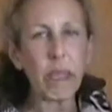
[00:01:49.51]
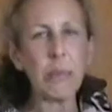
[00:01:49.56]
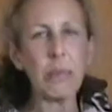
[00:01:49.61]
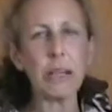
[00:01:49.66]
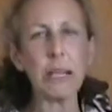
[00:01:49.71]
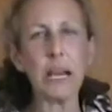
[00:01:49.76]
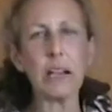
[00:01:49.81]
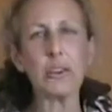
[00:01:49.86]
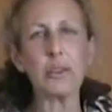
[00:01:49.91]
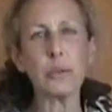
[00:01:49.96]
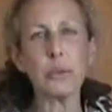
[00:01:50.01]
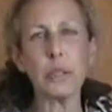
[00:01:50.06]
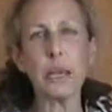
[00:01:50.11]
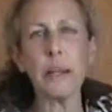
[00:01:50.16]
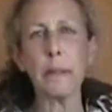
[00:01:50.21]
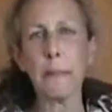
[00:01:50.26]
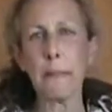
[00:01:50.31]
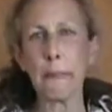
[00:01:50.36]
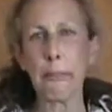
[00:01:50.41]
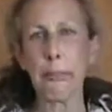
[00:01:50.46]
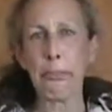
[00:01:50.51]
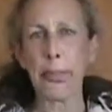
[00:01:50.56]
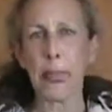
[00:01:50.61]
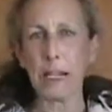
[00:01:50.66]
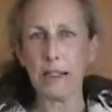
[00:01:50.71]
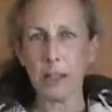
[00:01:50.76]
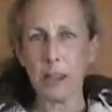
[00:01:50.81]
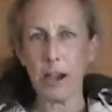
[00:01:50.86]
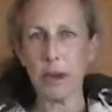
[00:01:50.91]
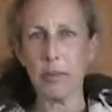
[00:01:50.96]
But actually,
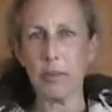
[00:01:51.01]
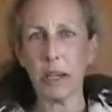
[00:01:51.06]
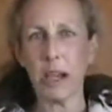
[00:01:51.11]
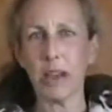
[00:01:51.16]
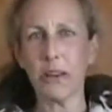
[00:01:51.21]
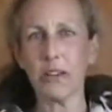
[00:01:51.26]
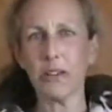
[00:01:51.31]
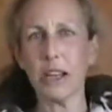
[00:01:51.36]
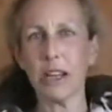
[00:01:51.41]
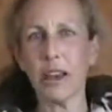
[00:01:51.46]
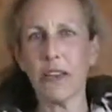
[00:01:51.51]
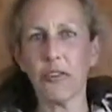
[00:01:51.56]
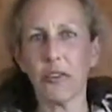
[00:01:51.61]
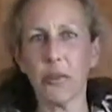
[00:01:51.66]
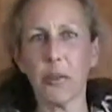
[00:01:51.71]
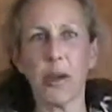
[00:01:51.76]
to help me hydrate after